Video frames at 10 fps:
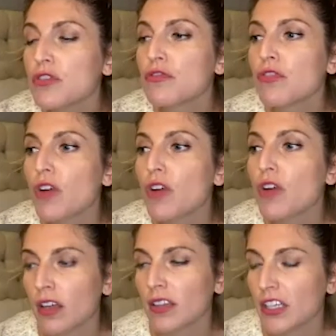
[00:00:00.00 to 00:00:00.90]
much
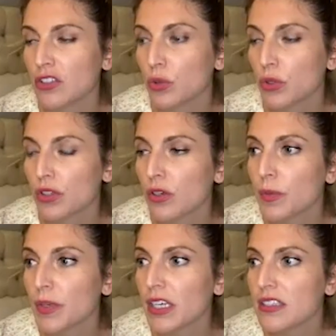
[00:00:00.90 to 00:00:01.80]
fun on that tour
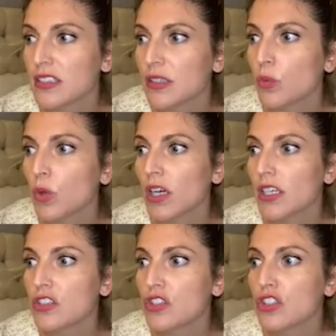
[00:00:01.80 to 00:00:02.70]
though, because it
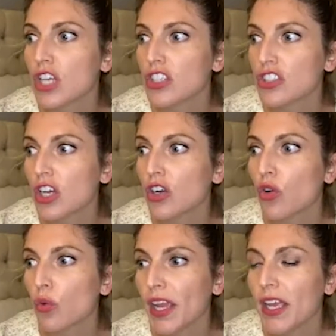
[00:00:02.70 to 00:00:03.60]
was such a
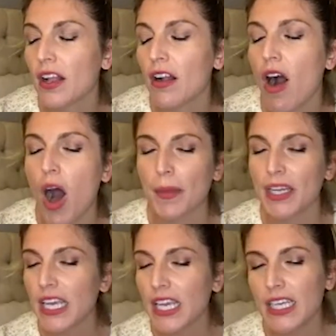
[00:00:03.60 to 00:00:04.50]
great
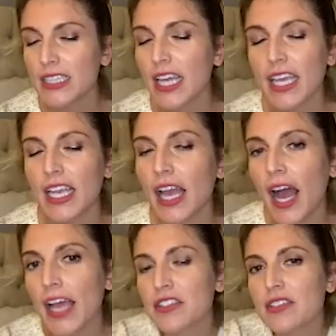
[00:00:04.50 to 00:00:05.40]
comedy. Like
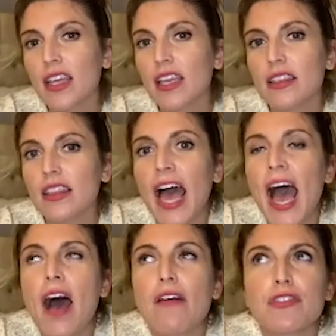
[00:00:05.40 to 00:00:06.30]
I just like
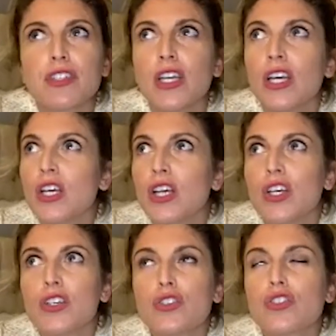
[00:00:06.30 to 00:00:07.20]
laughed
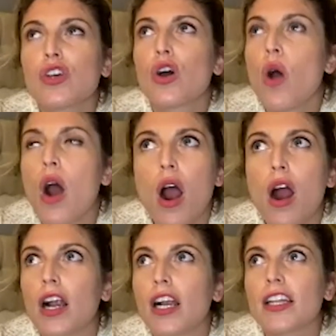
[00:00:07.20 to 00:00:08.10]
so
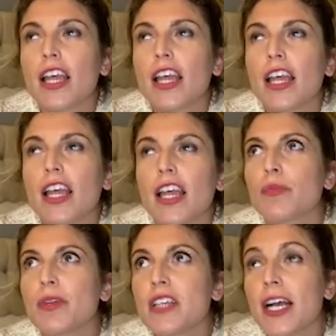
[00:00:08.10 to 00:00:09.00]
hard. Like there
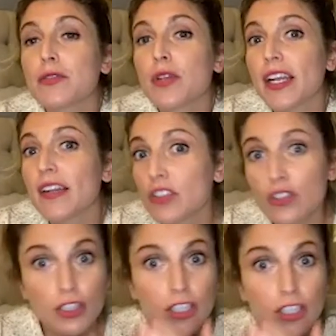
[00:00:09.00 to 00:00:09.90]
would be times when I'd have to
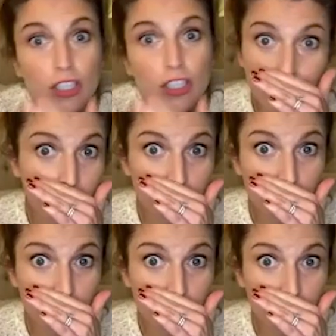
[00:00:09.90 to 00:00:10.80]
turn up stage
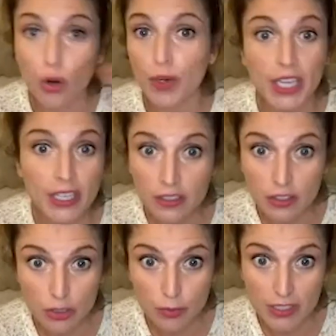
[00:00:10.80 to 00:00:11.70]
because Corey
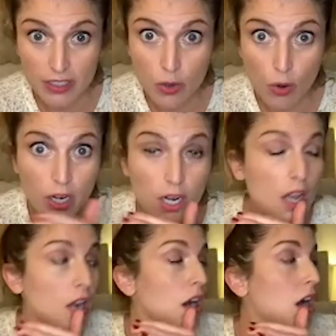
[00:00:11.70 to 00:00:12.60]
English, who plays Igor,
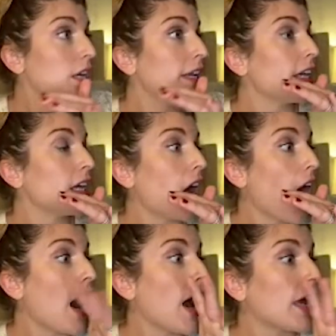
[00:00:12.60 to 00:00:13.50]
he,
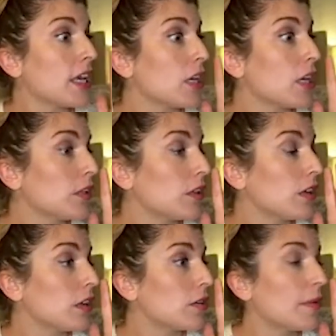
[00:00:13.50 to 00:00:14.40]
uh, he would
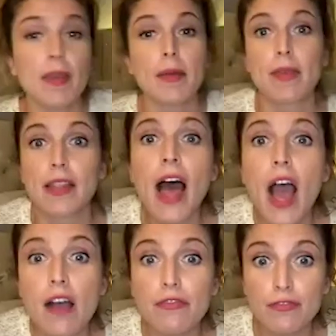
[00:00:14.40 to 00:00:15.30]
make me
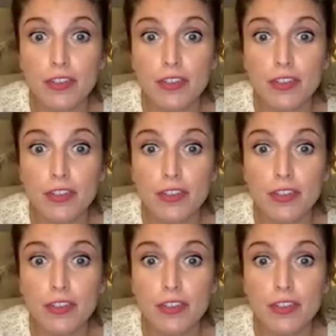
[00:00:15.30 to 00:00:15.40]
laugh.